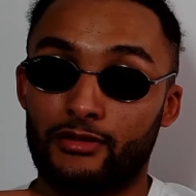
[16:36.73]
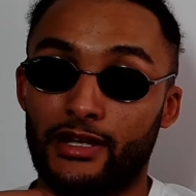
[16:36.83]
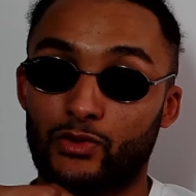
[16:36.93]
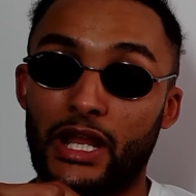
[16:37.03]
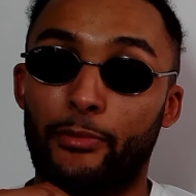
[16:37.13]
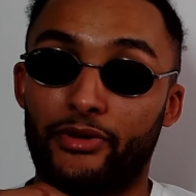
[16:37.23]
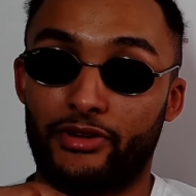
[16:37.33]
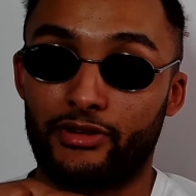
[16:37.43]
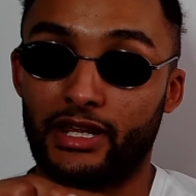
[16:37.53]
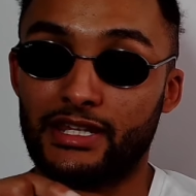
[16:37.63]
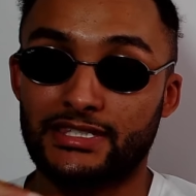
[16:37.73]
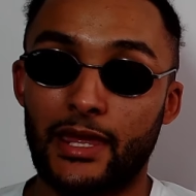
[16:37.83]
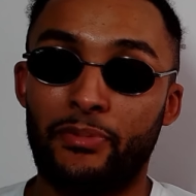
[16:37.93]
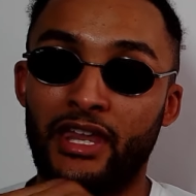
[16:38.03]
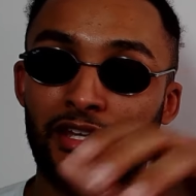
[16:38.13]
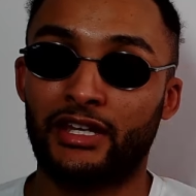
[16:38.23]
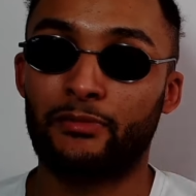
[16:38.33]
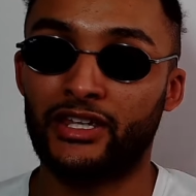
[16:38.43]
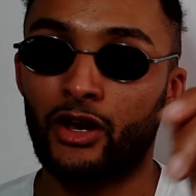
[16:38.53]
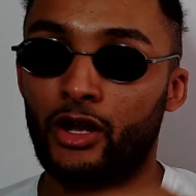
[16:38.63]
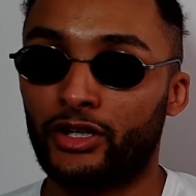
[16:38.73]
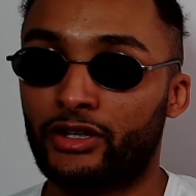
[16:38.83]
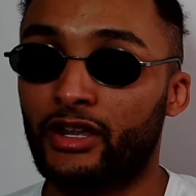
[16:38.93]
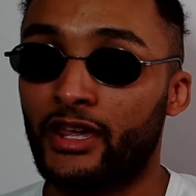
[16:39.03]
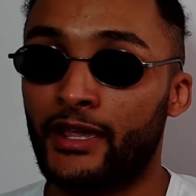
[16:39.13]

That's what happened. They'd step in and he'd be gone and,